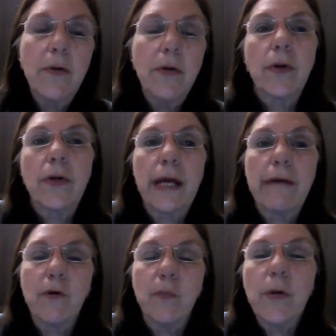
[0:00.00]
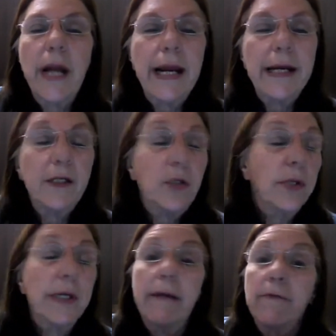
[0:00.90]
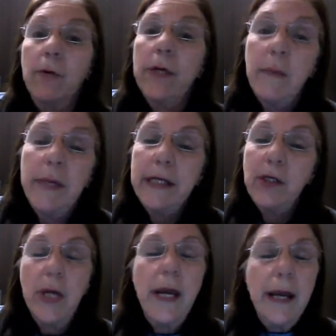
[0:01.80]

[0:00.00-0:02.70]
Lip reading: you can have your brand, you can have your image,